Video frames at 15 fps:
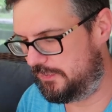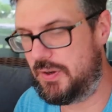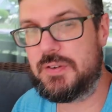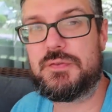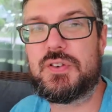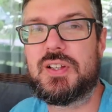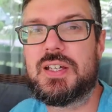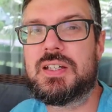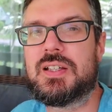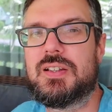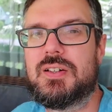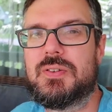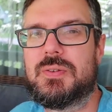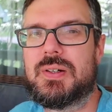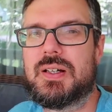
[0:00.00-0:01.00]
Fun for Lincoln
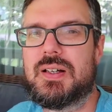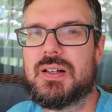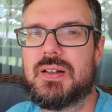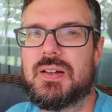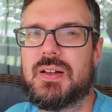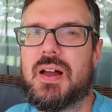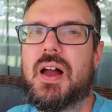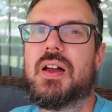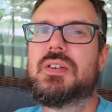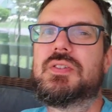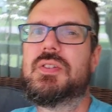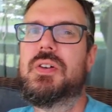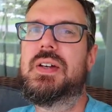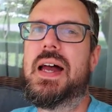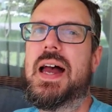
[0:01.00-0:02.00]
Law.
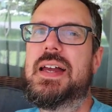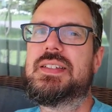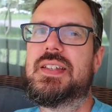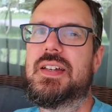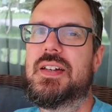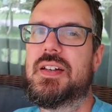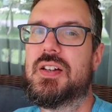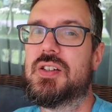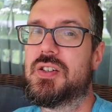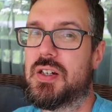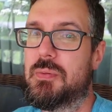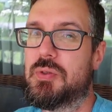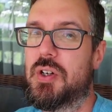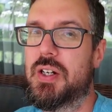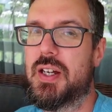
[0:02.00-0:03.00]
You guys should
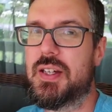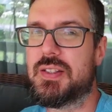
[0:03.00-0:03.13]
come join